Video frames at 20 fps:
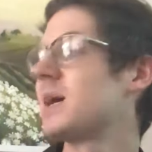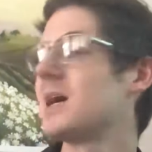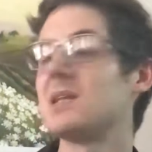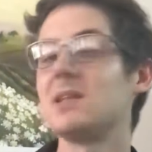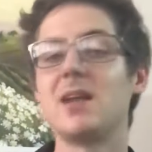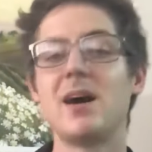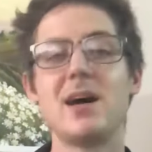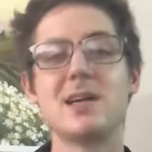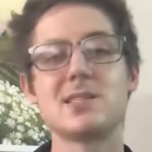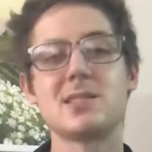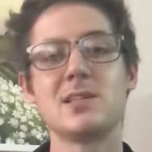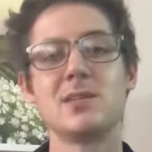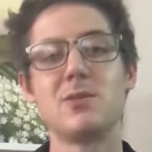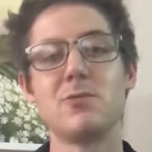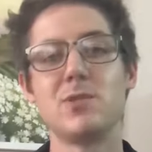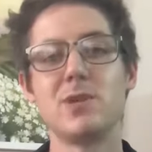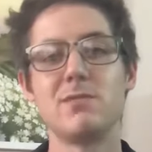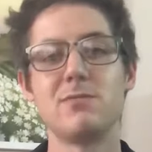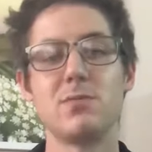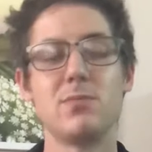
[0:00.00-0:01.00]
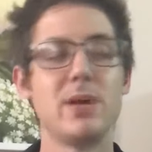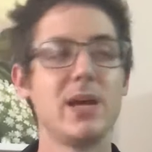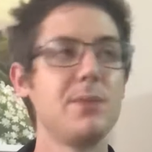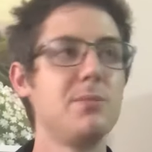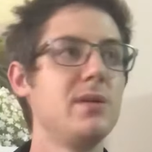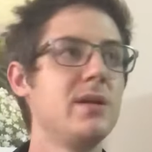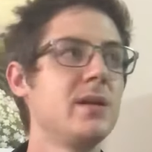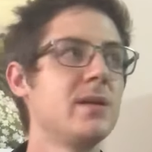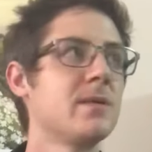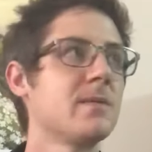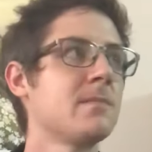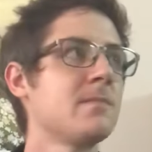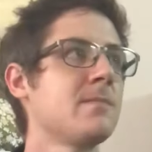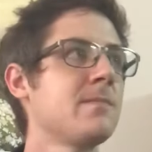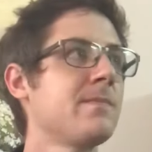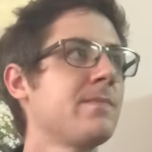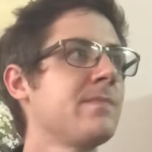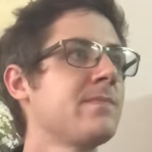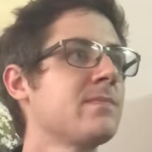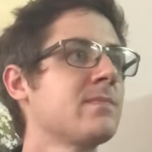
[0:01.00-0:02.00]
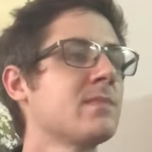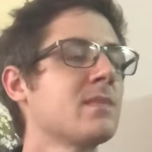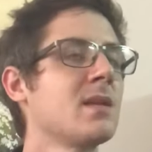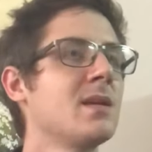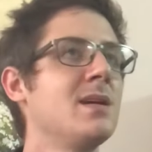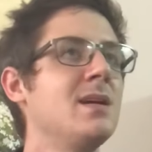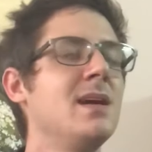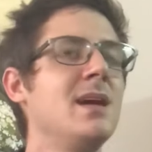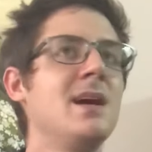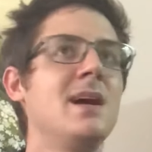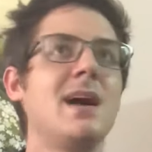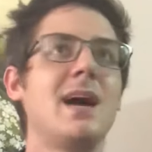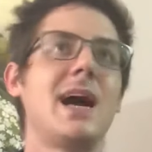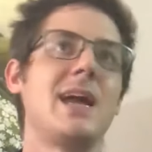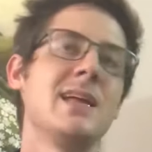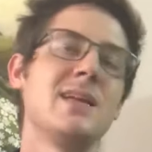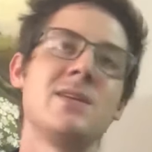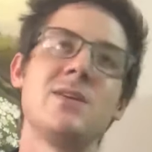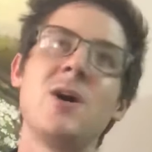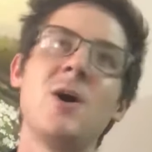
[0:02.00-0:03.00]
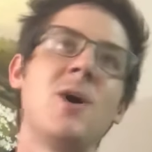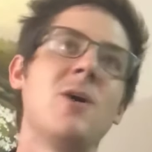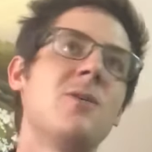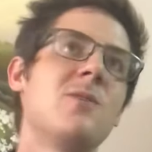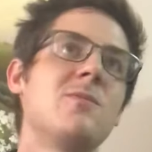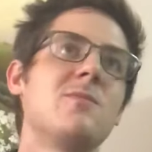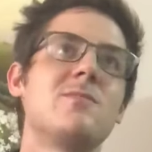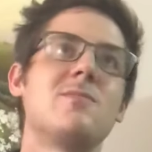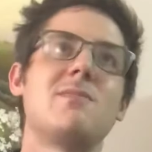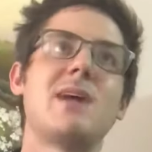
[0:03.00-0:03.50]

I got lost in the river, baby. I didn't know.